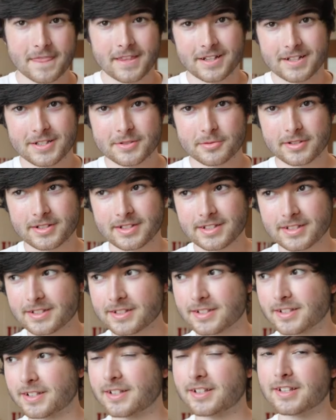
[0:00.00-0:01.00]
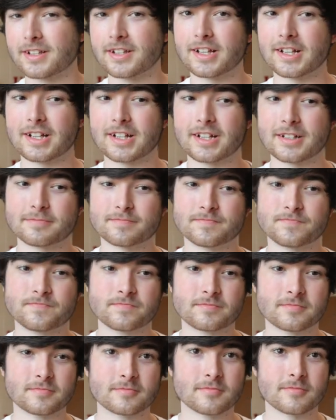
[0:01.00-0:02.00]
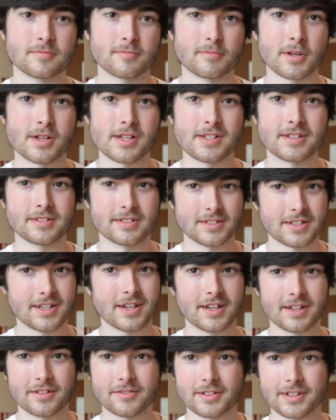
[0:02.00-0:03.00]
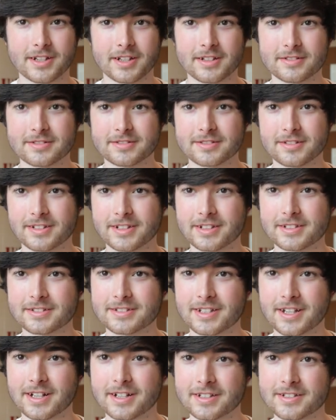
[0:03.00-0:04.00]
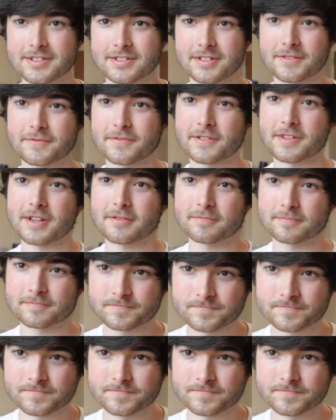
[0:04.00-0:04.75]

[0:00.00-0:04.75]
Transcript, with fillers: it is what it is. Um, but yeah, I really got like gotta get studied for that.